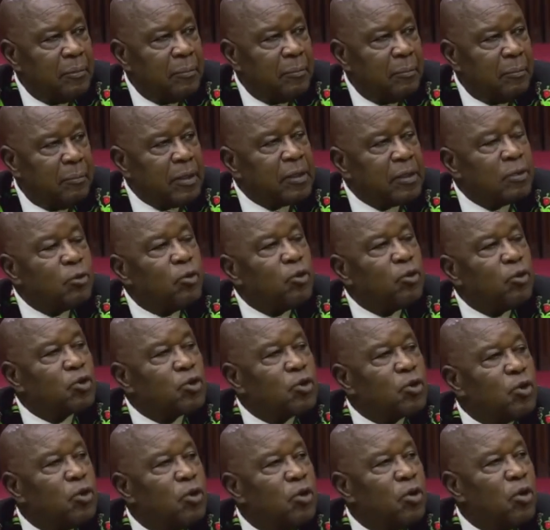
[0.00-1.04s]
but
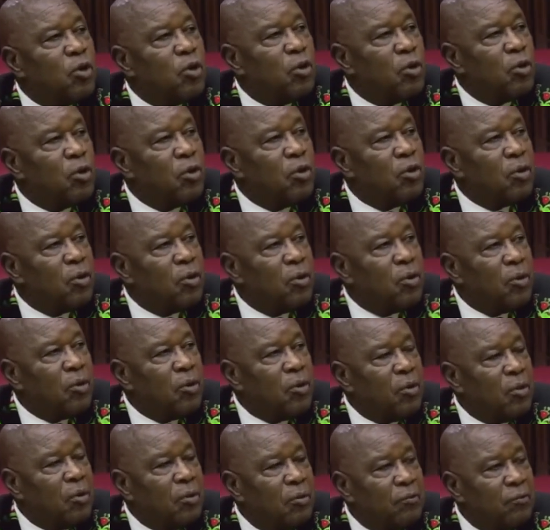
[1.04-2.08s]
also
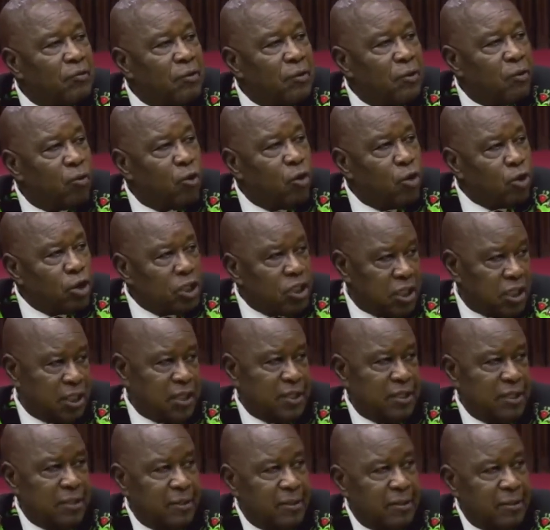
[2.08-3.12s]
of the
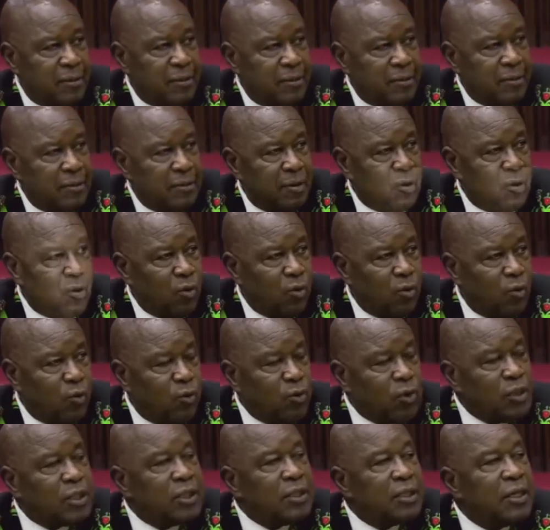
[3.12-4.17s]
caution
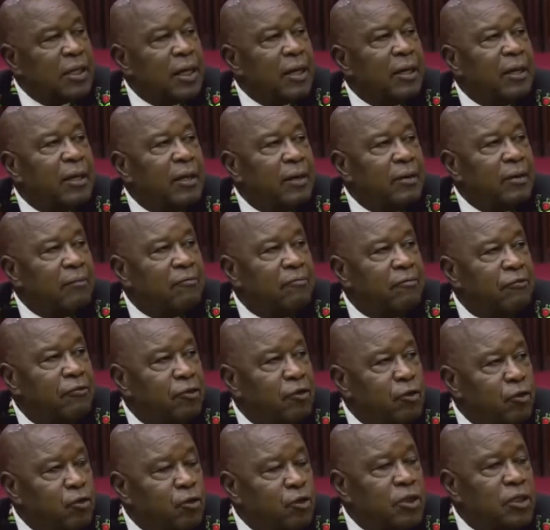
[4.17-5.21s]
which they
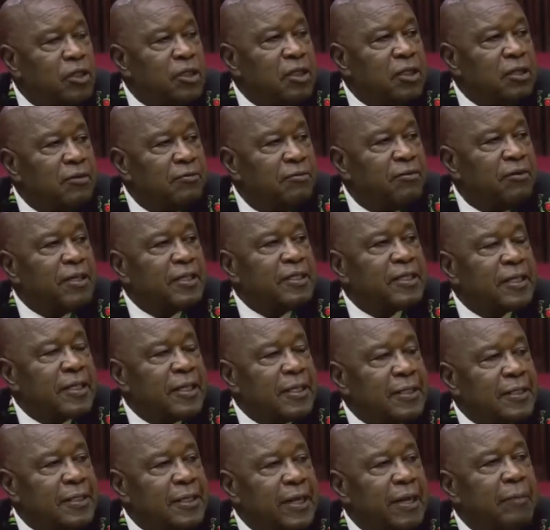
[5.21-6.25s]
viewed events
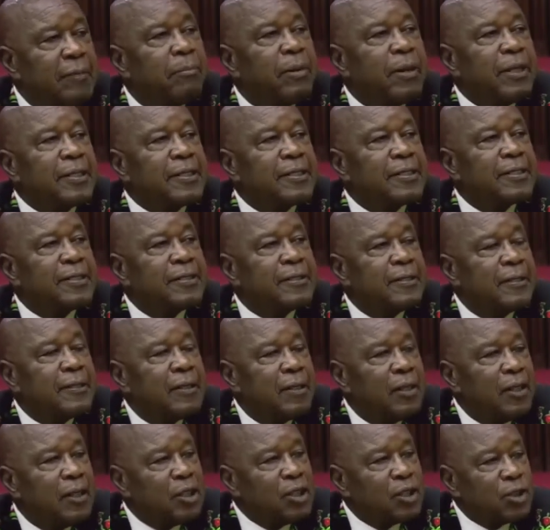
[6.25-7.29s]
as they passed,
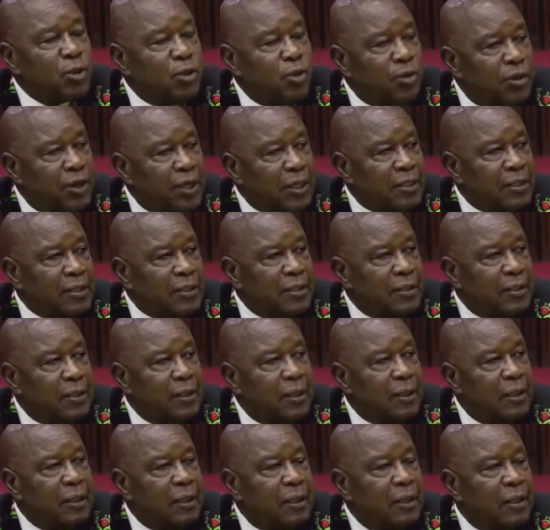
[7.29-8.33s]
so that
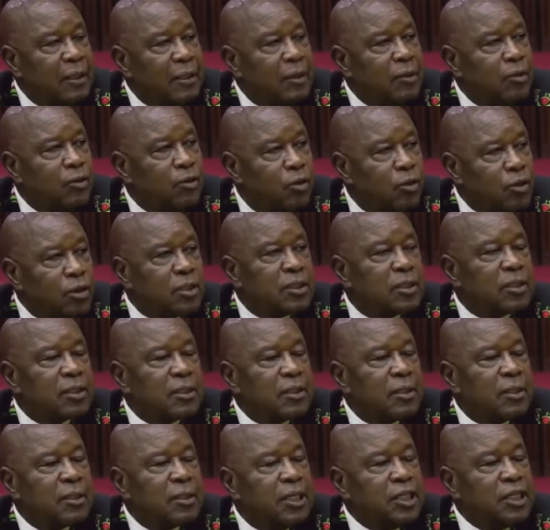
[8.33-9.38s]
not
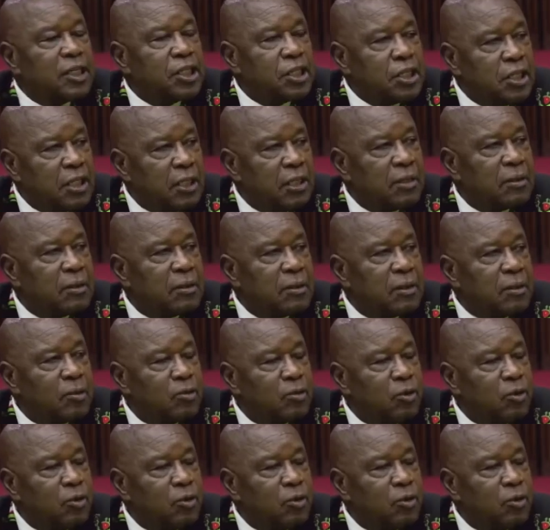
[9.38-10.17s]
a shed